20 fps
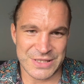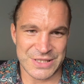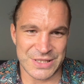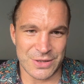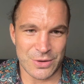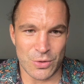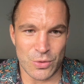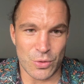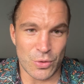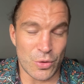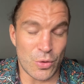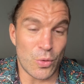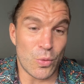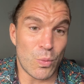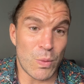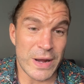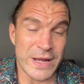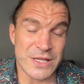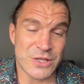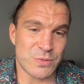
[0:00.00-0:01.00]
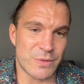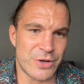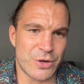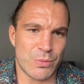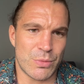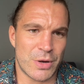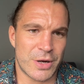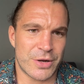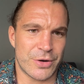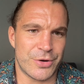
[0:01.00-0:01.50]
Or weights when you're
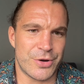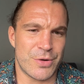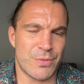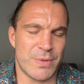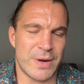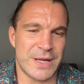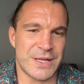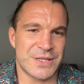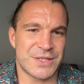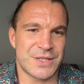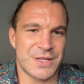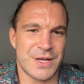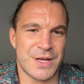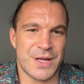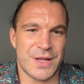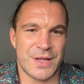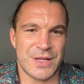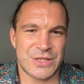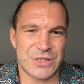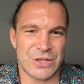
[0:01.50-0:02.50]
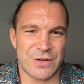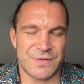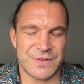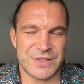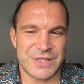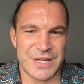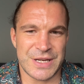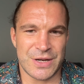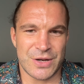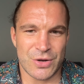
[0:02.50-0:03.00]
working on your weights. This is
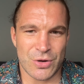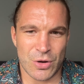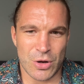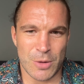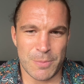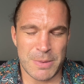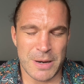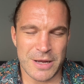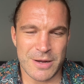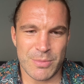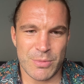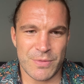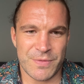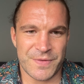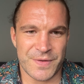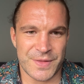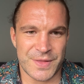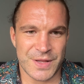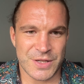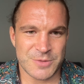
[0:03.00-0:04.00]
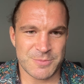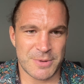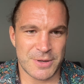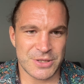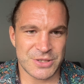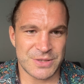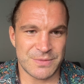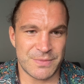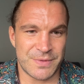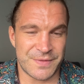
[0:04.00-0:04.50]
obviously not applicable for this
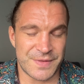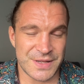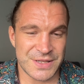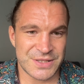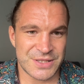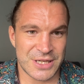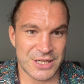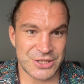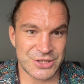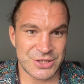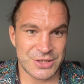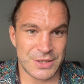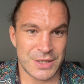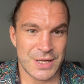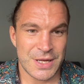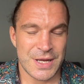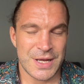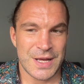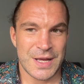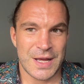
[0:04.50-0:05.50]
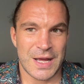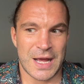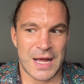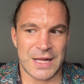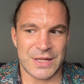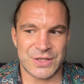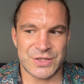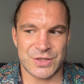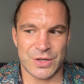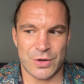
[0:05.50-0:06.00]
person with this session,
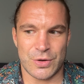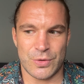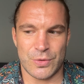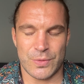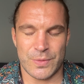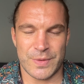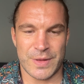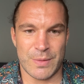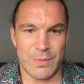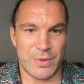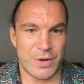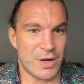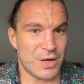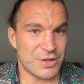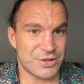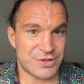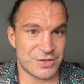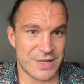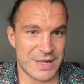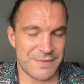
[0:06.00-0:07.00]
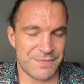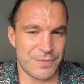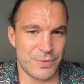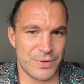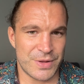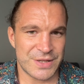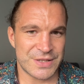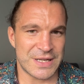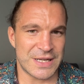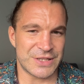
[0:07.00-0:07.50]
and so then we answer that through
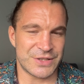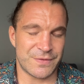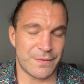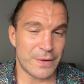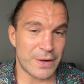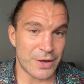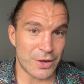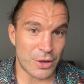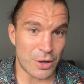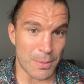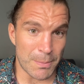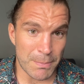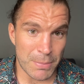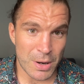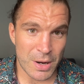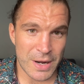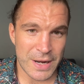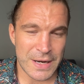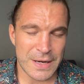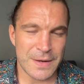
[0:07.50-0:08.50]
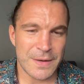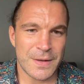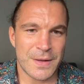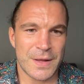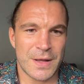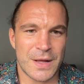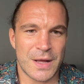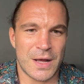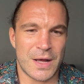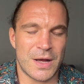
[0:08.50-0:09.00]
this lens. If we're going to combine
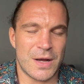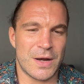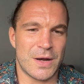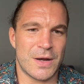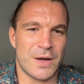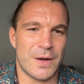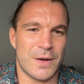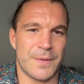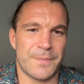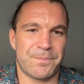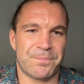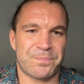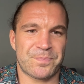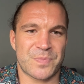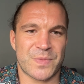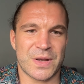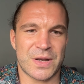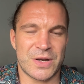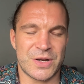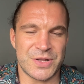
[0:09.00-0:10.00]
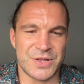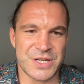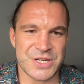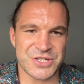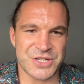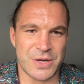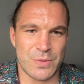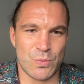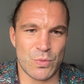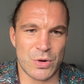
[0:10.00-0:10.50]

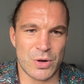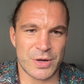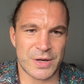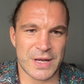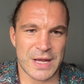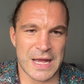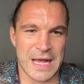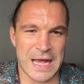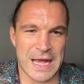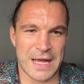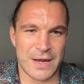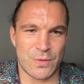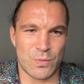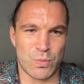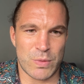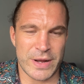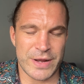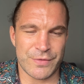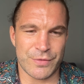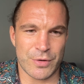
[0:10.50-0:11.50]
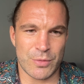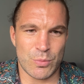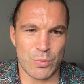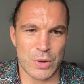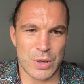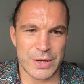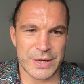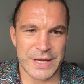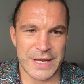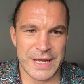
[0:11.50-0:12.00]
conditioning work and weight room
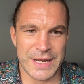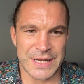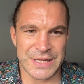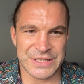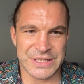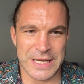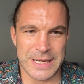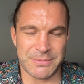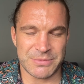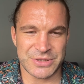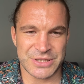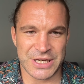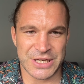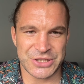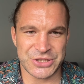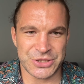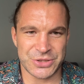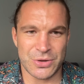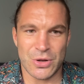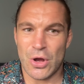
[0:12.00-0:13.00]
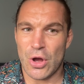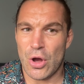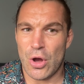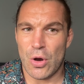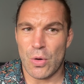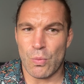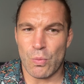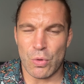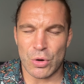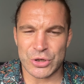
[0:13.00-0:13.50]
work in the same session,
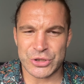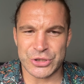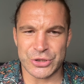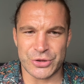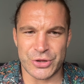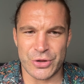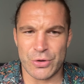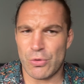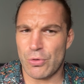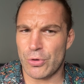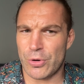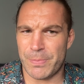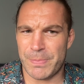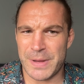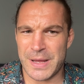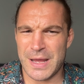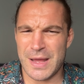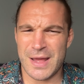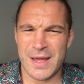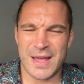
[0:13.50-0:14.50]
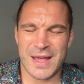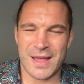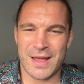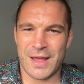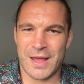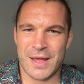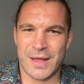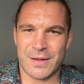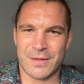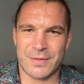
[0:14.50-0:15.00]
what should the order be?
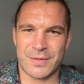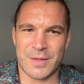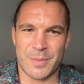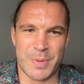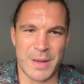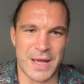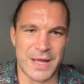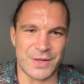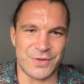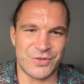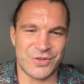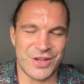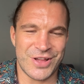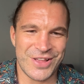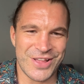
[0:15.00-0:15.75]
It depends.